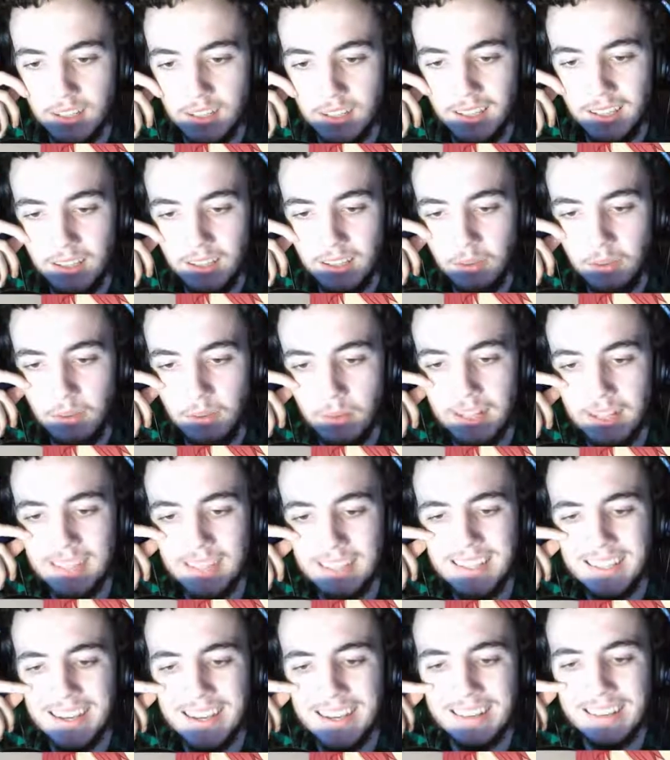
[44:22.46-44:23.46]
Well,
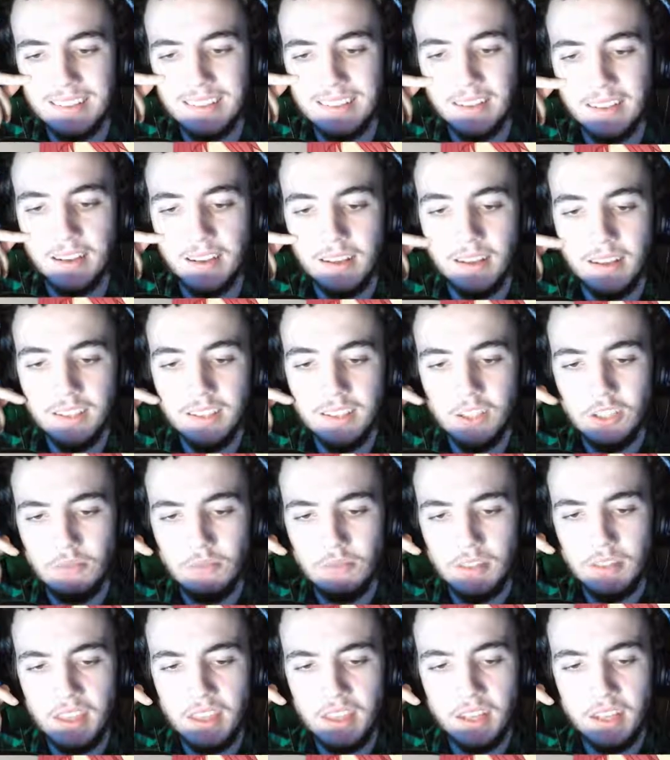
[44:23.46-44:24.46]
I did. Did
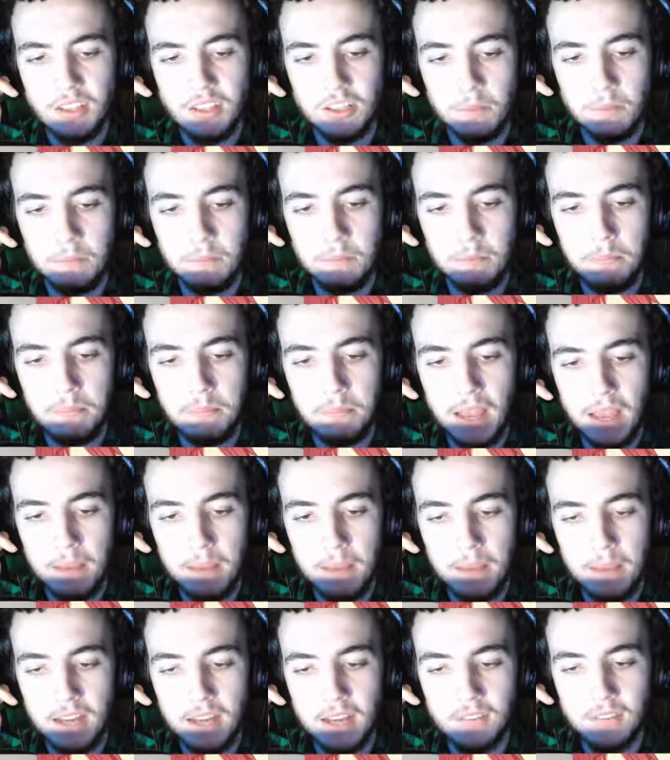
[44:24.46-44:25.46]
you really think it's
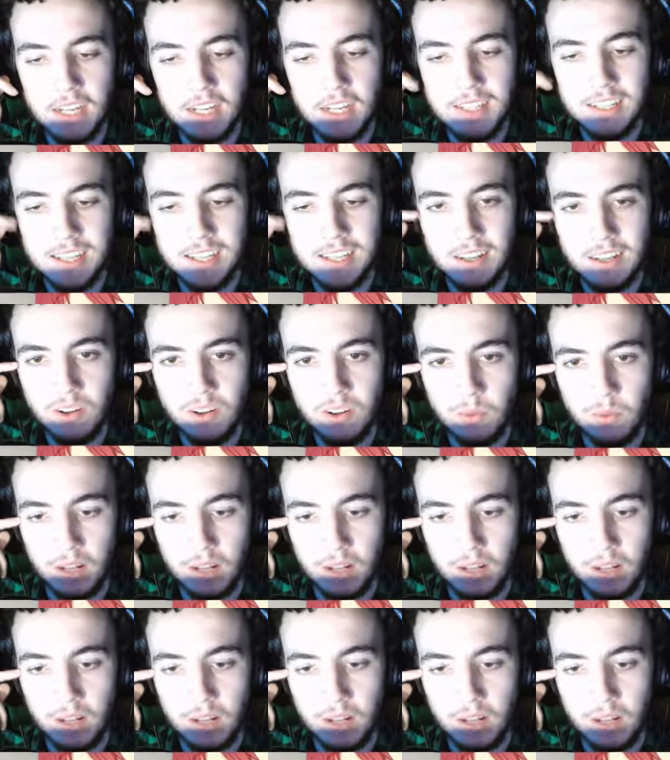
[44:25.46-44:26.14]
that bad of an idea?